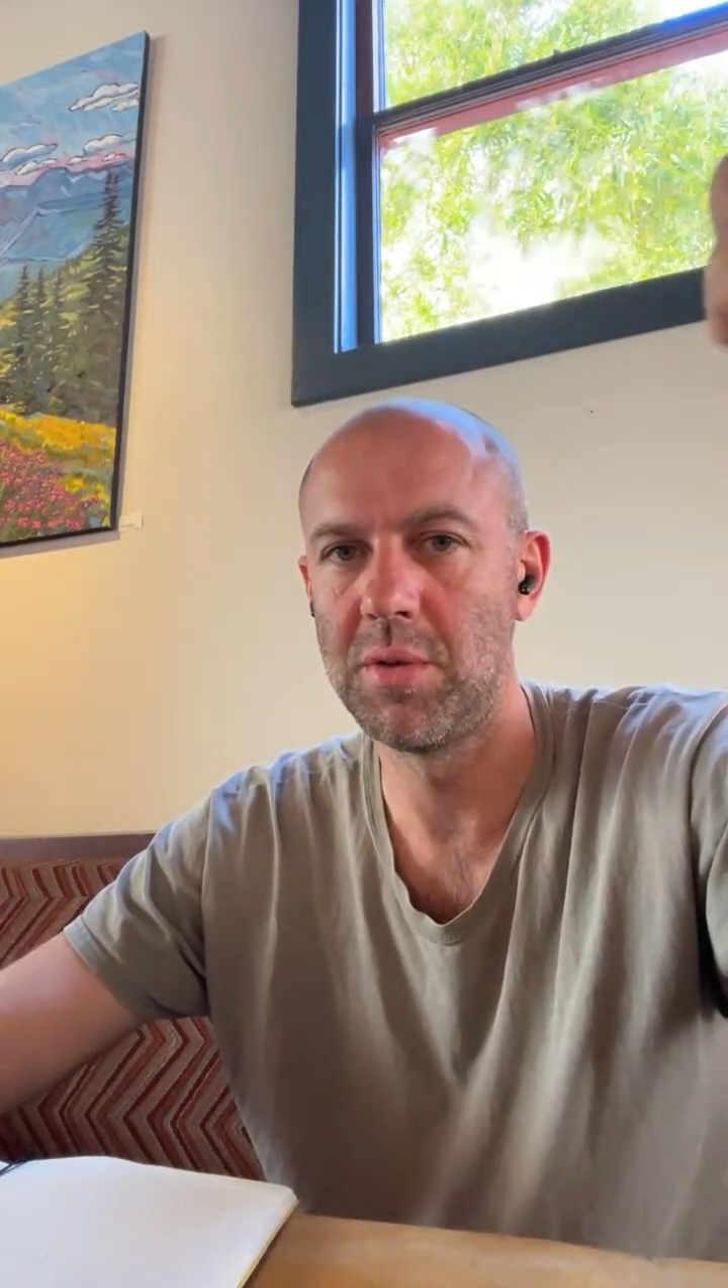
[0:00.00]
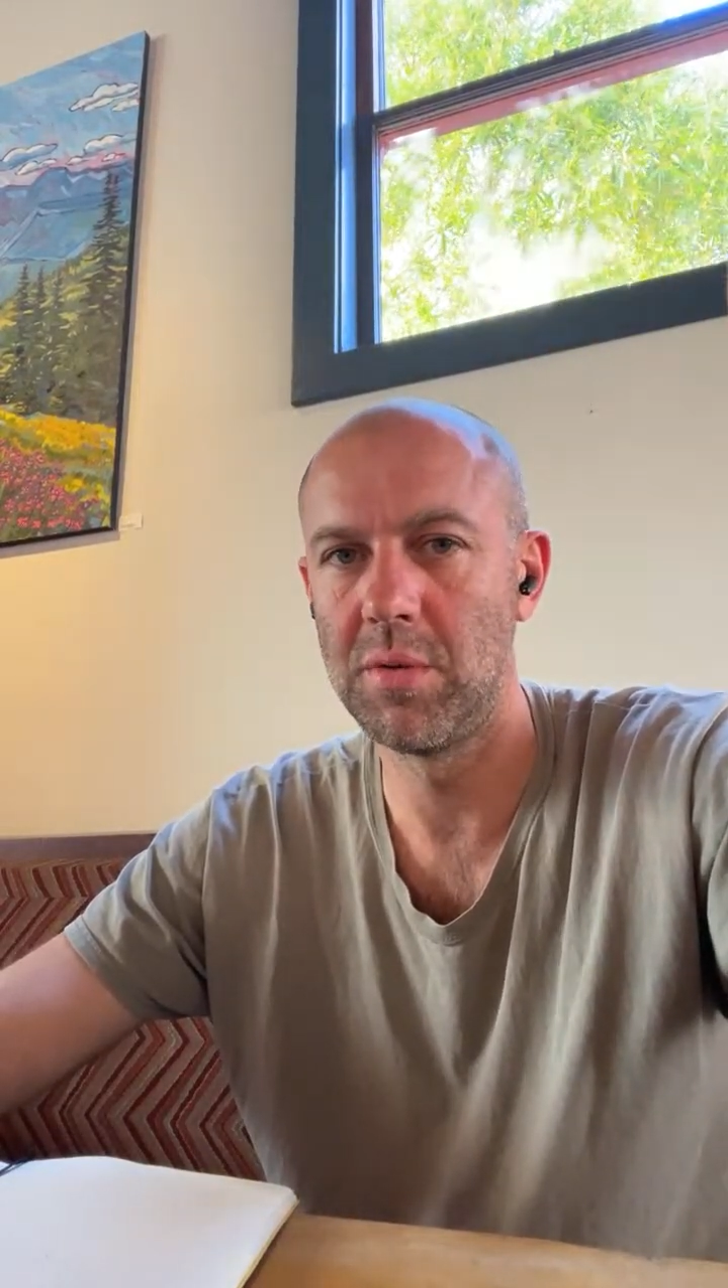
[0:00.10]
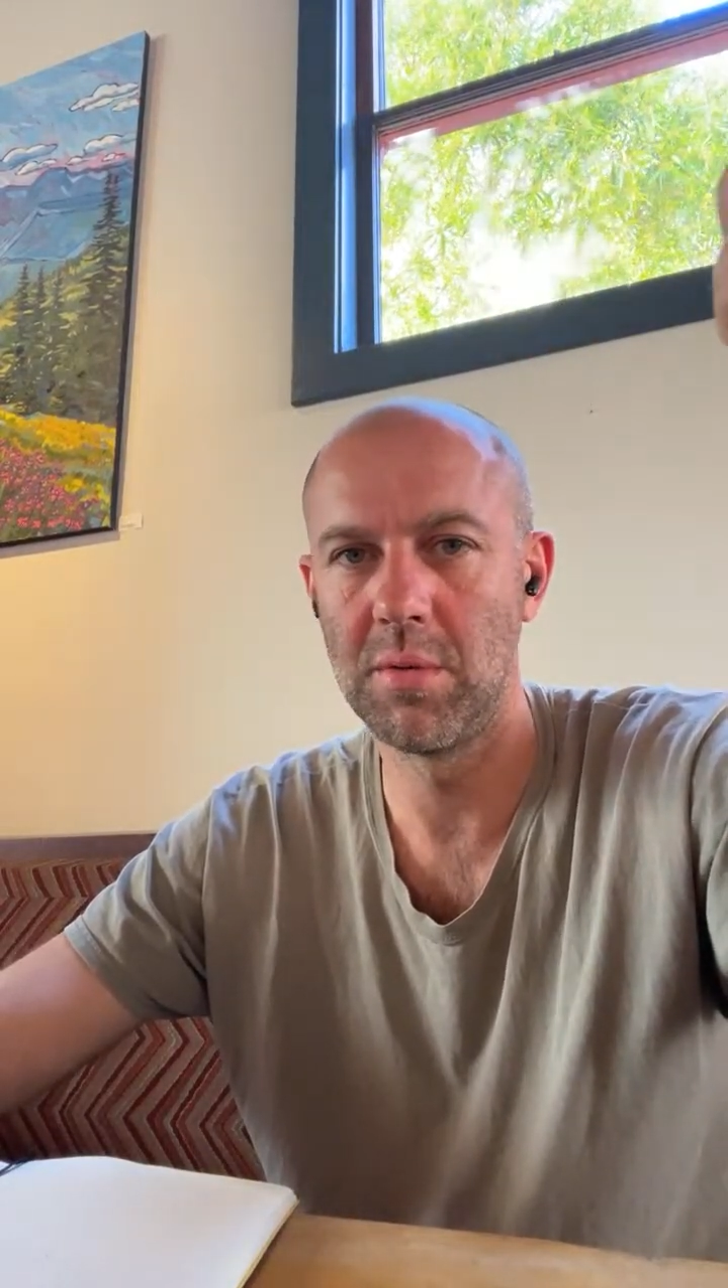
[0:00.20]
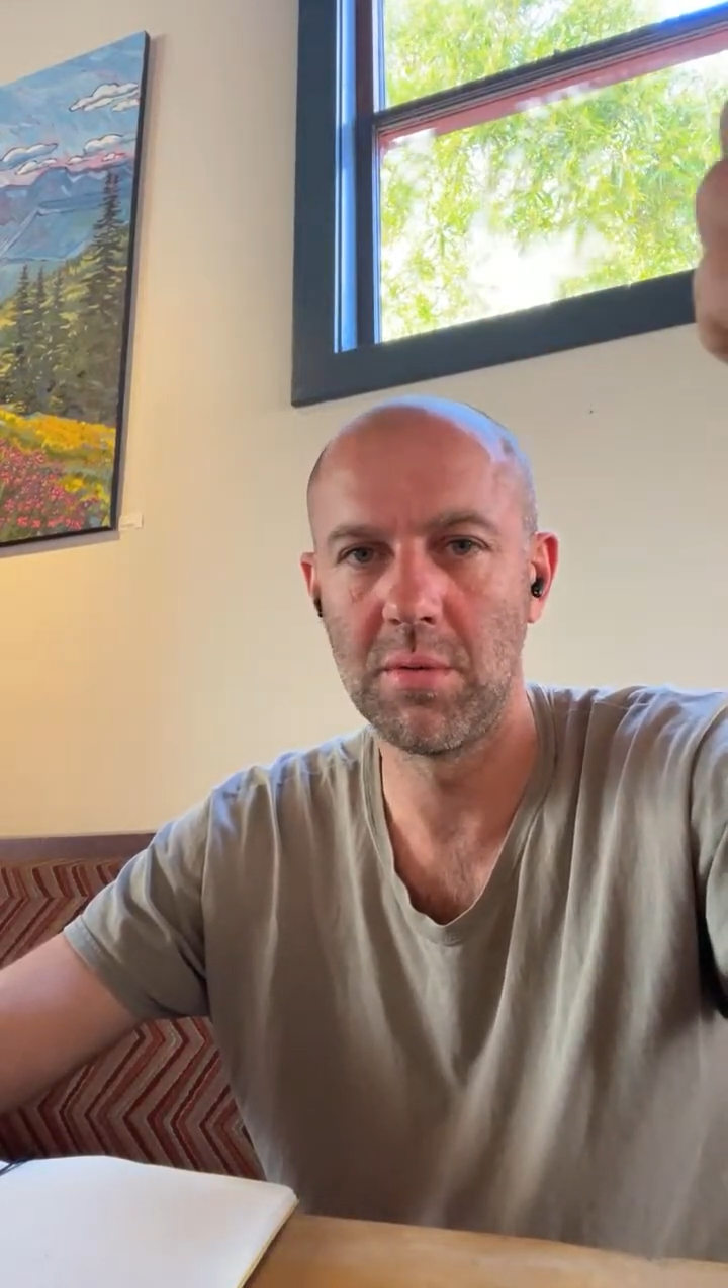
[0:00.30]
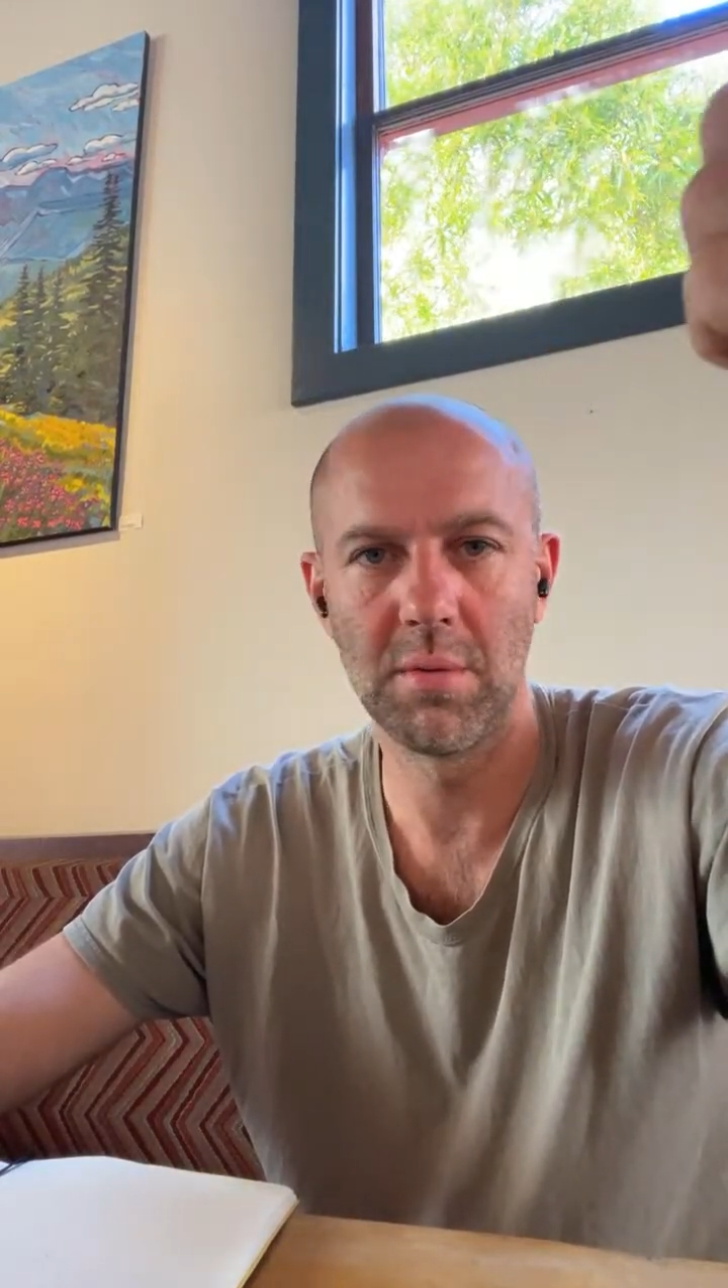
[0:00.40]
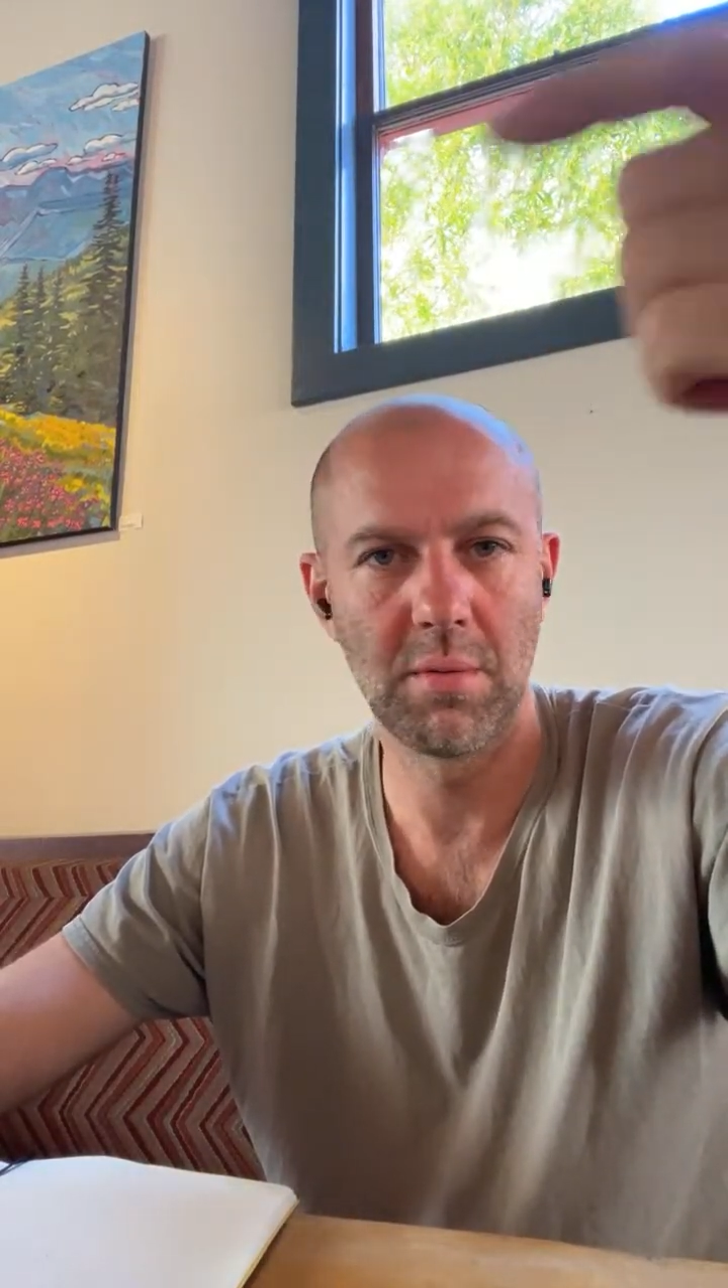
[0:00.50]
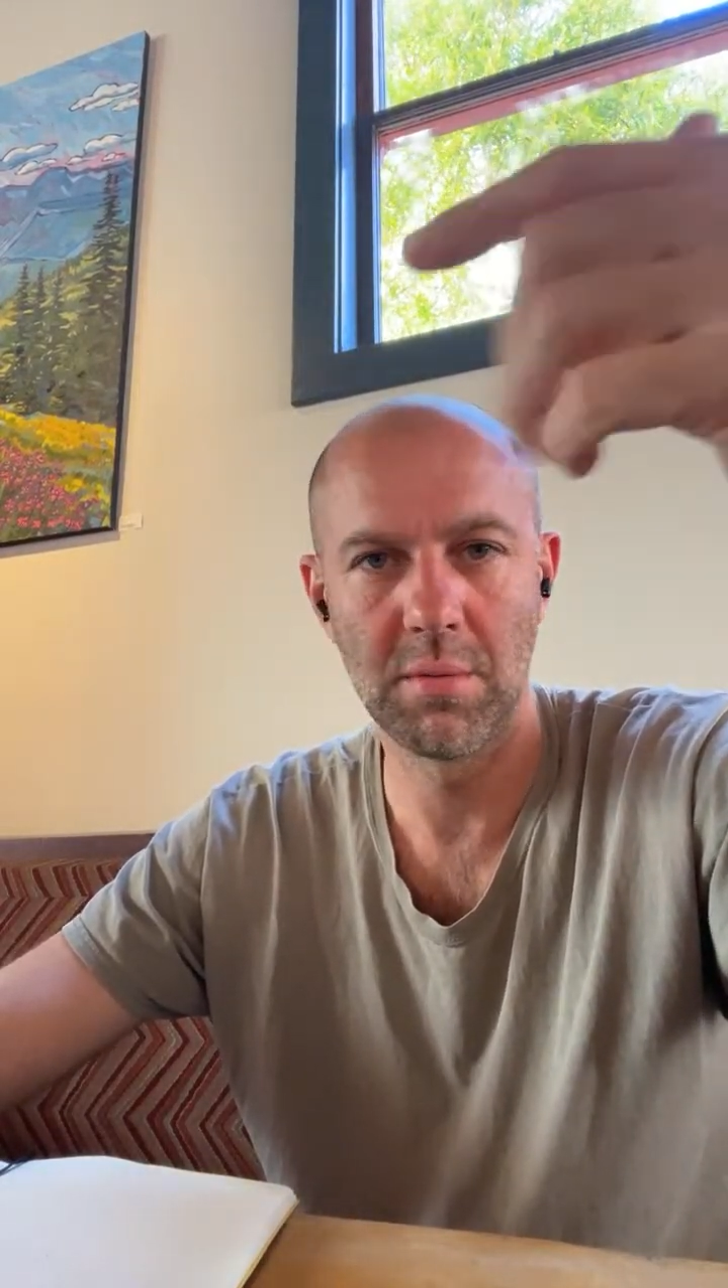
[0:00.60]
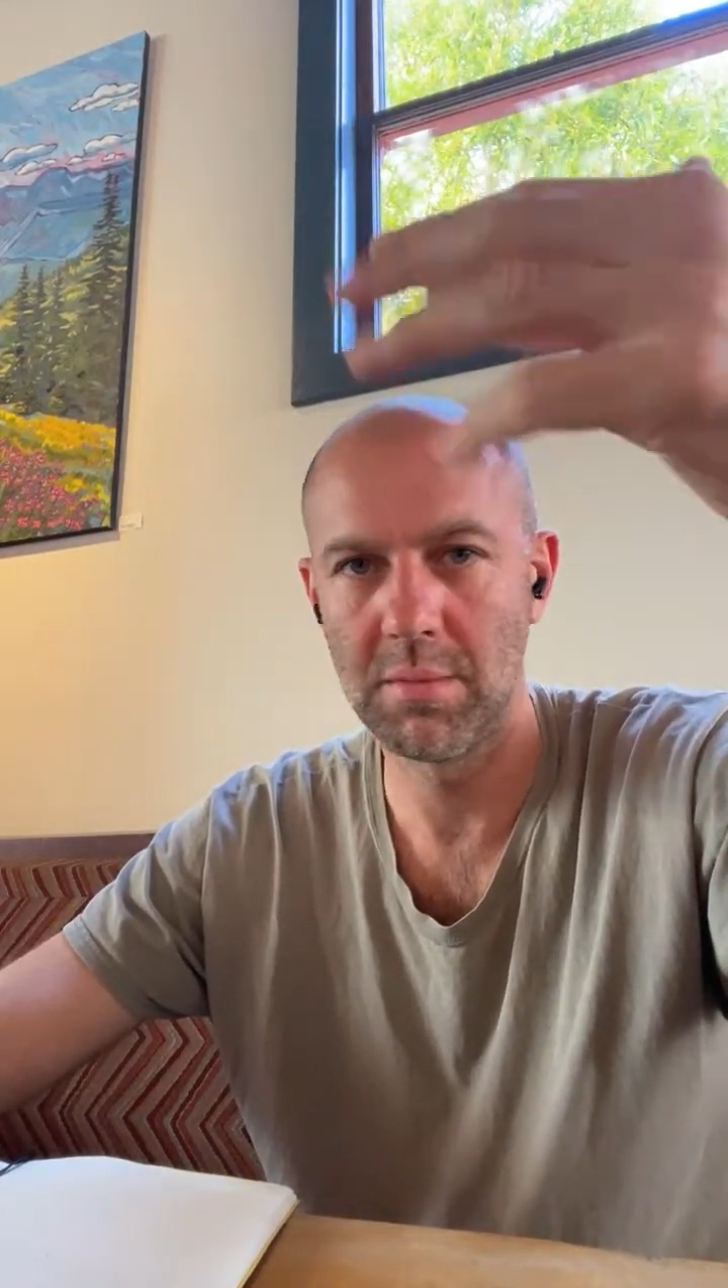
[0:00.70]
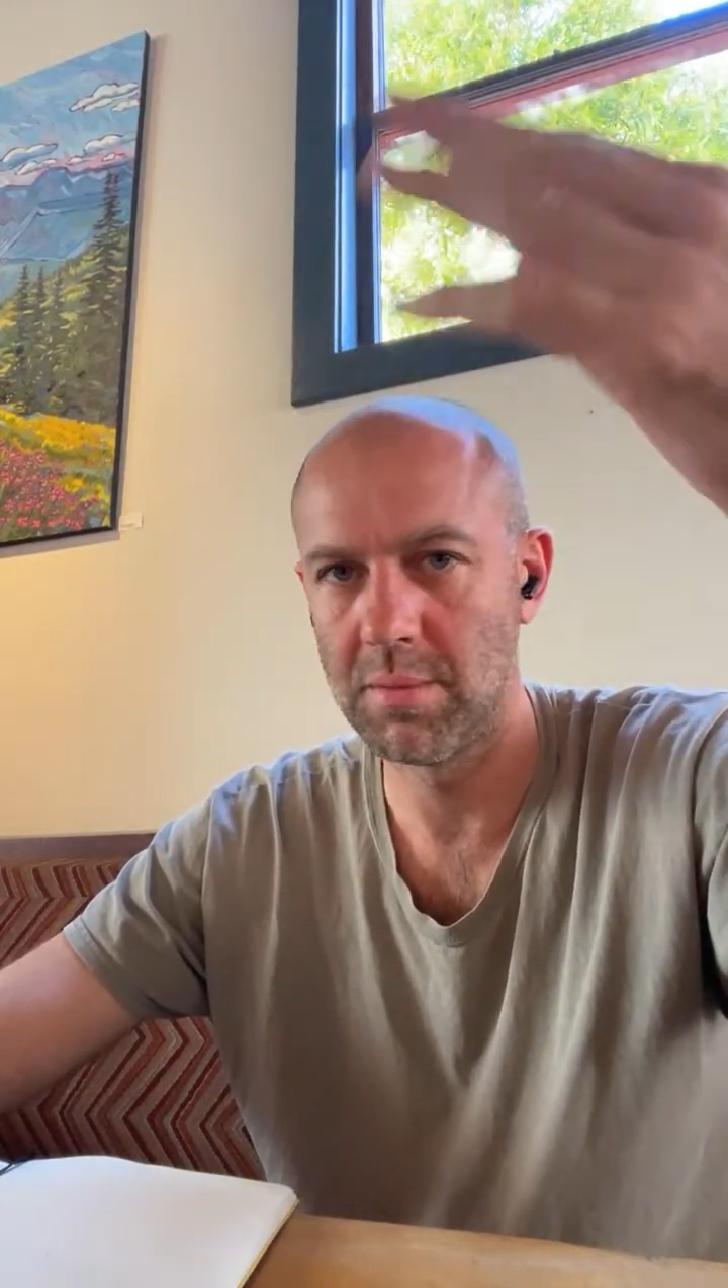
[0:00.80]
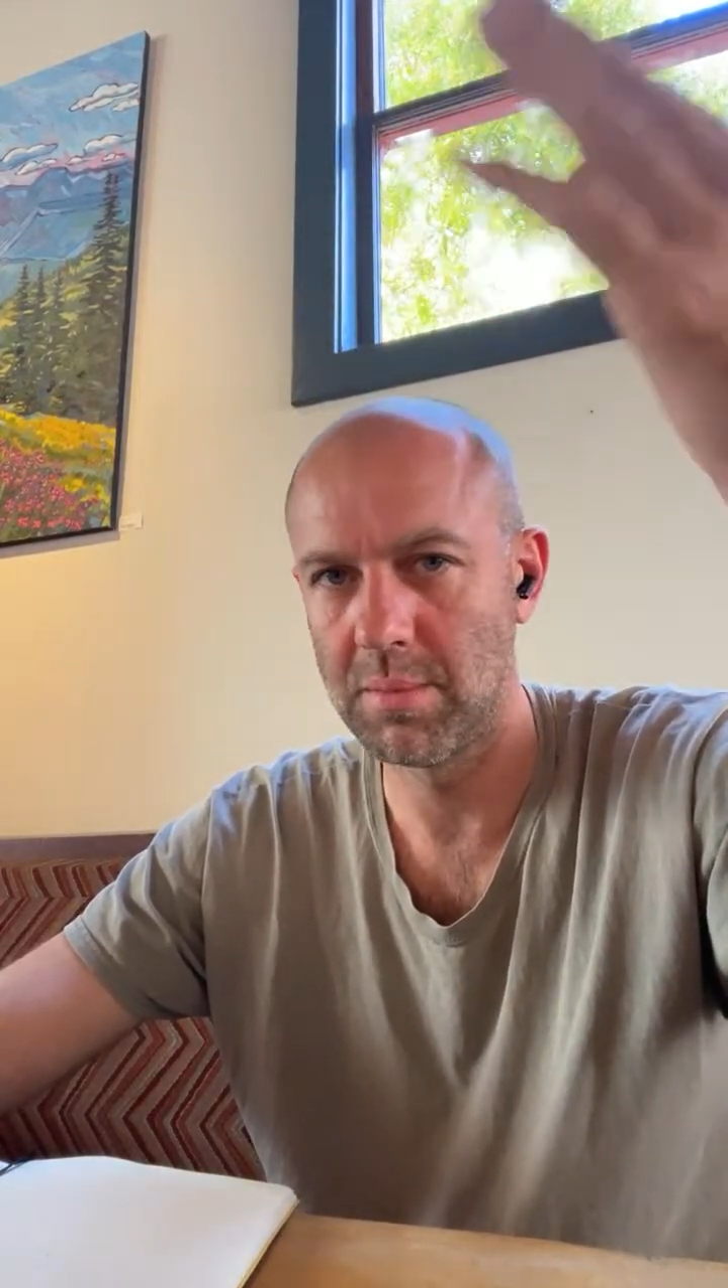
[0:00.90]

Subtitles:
to